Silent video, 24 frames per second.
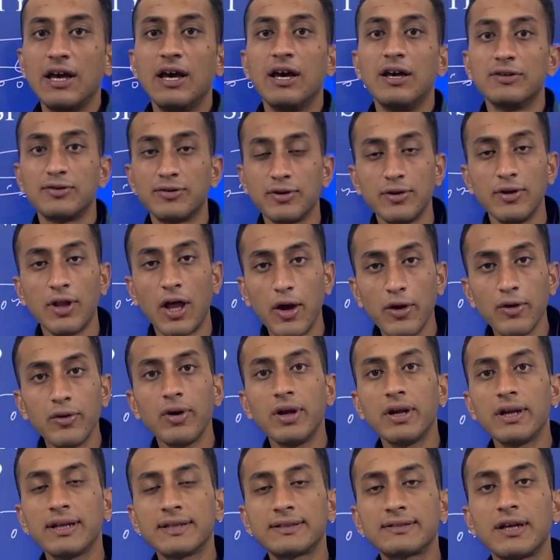So now you
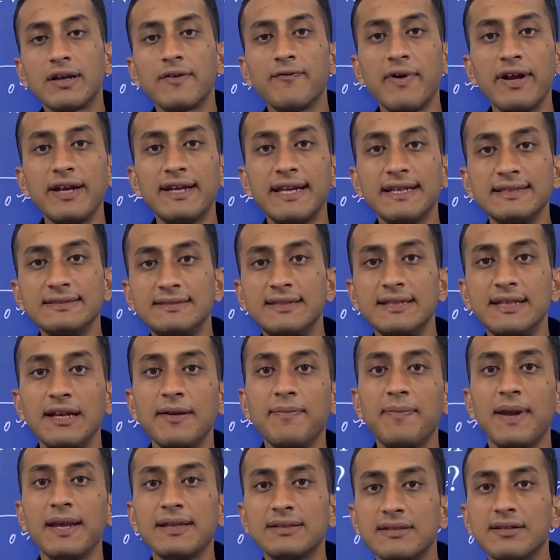understand why density
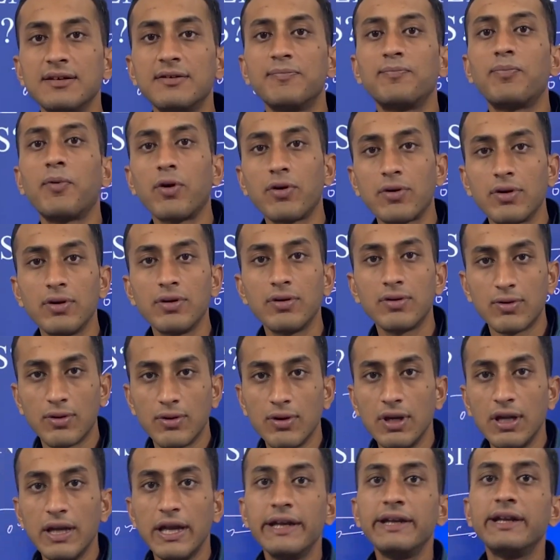plays an important
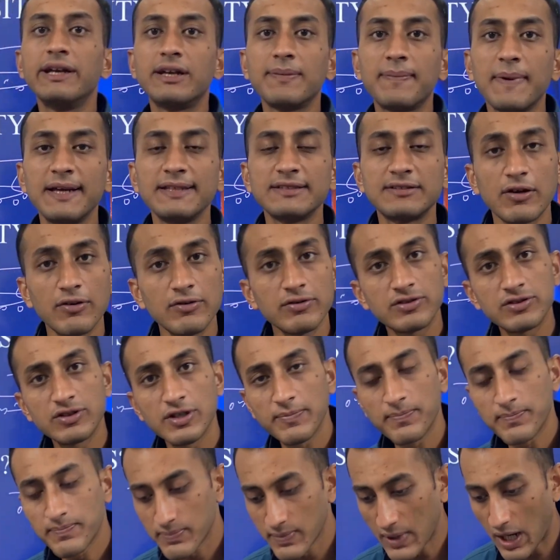role. It determines how
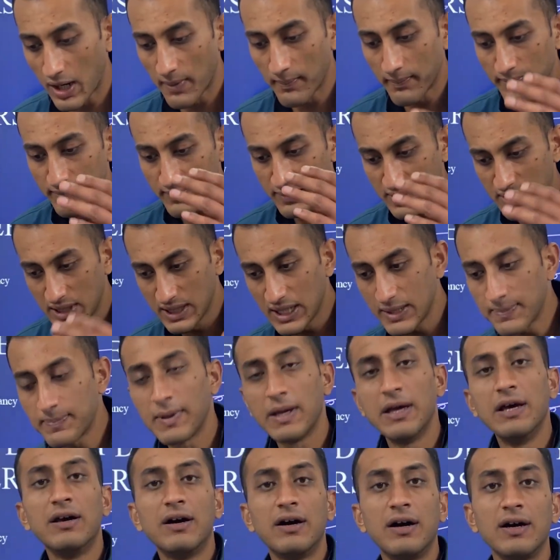
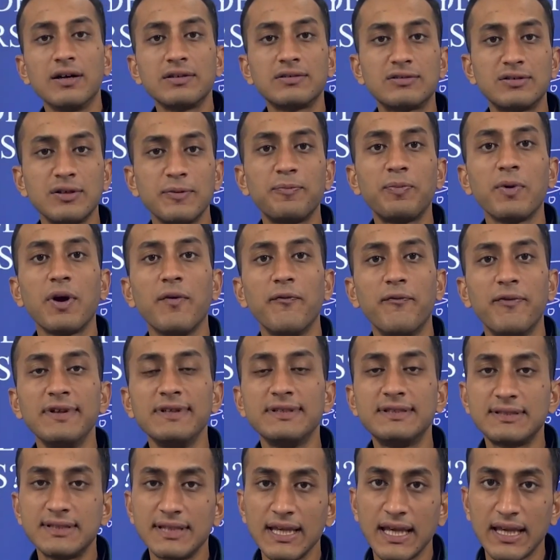deep a ship will
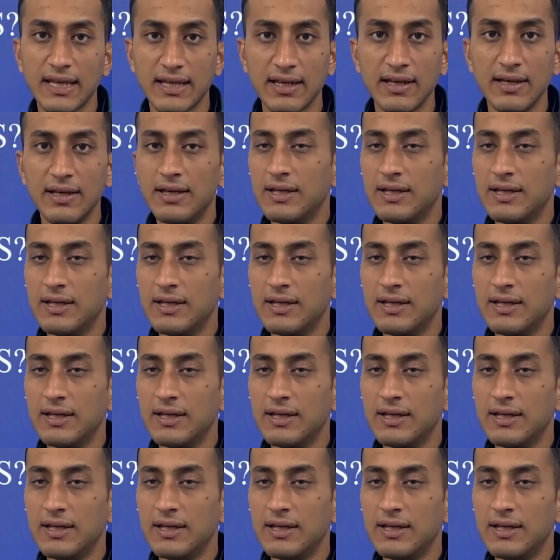sink.